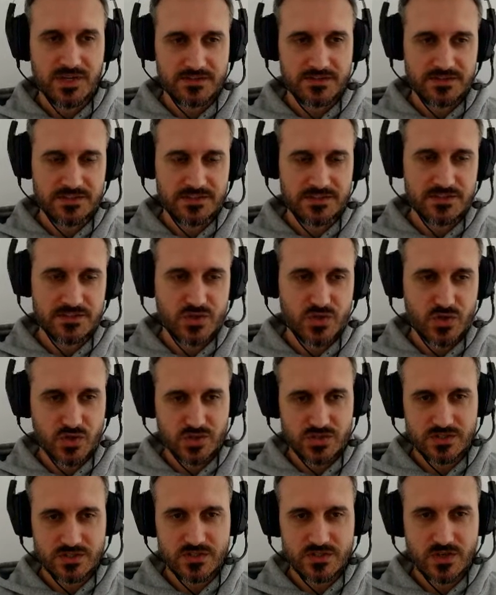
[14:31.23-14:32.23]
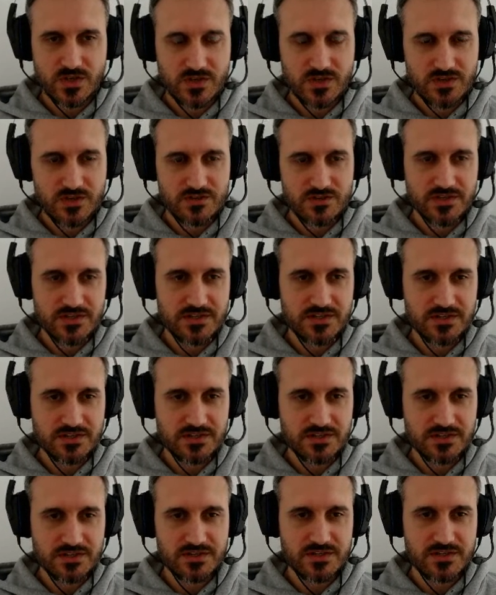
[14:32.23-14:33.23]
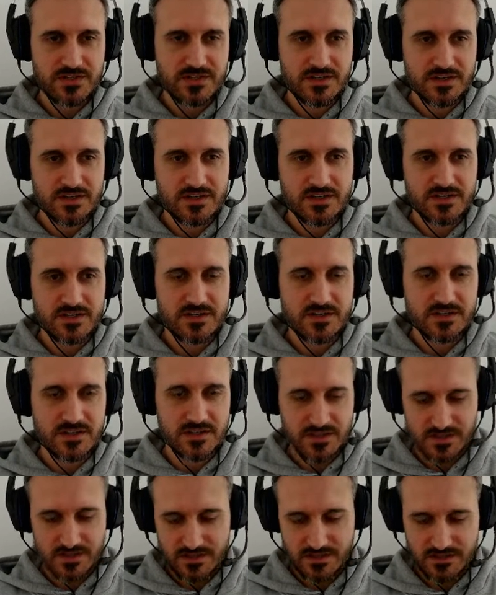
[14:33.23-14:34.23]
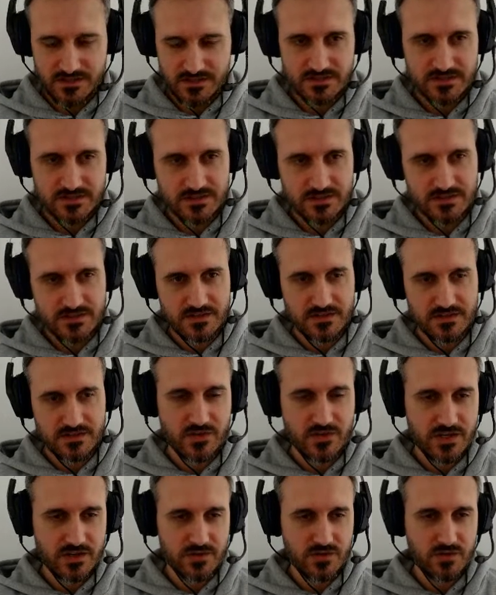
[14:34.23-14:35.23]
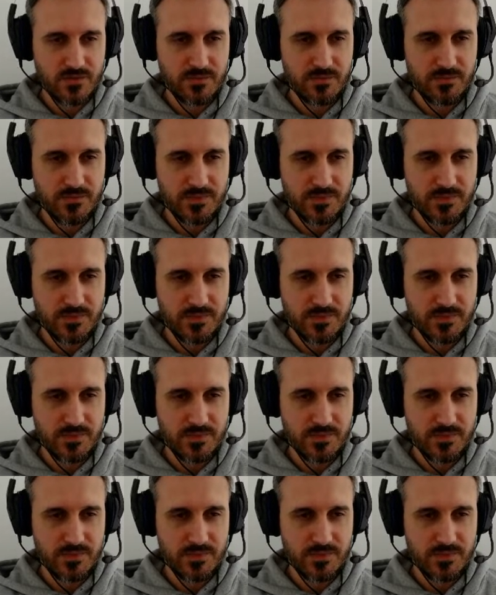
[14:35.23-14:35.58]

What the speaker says: We have this cute dog over here, and if I go